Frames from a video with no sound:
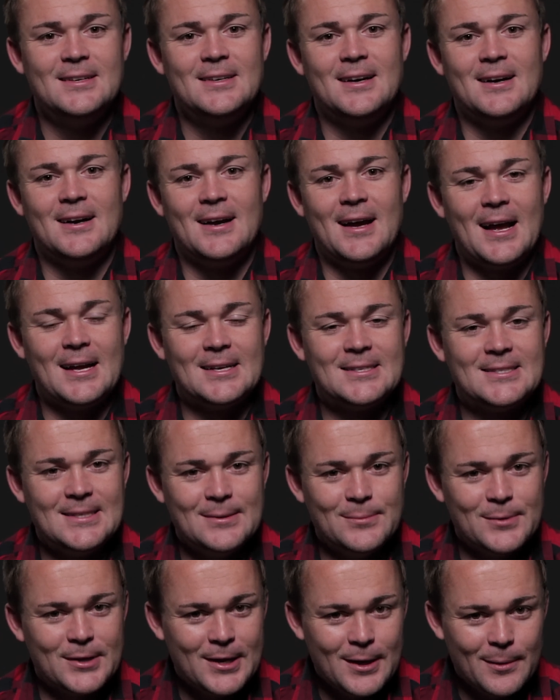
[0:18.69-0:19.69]
asked
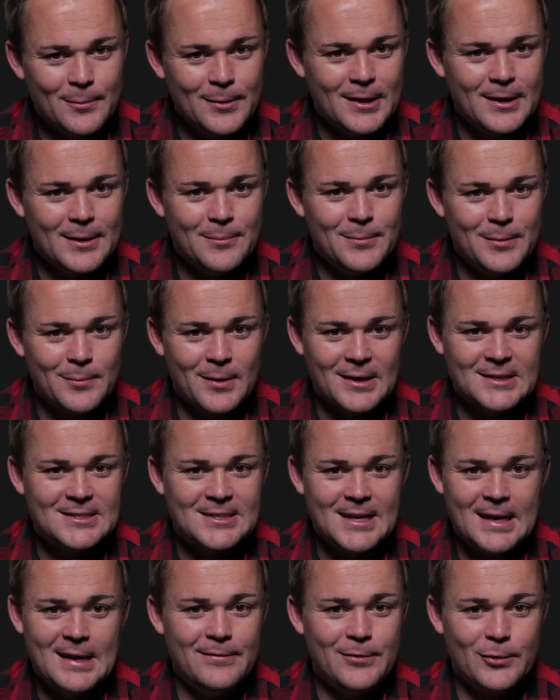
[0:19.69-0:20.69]
him to come in and be my
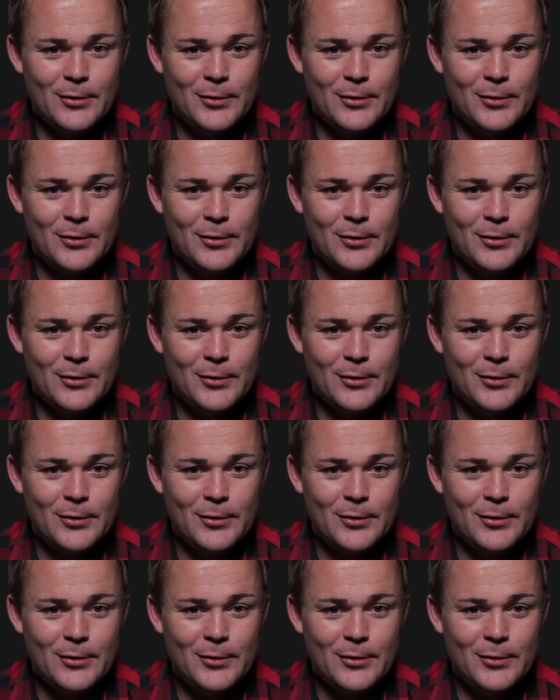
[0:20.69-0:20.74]
savior.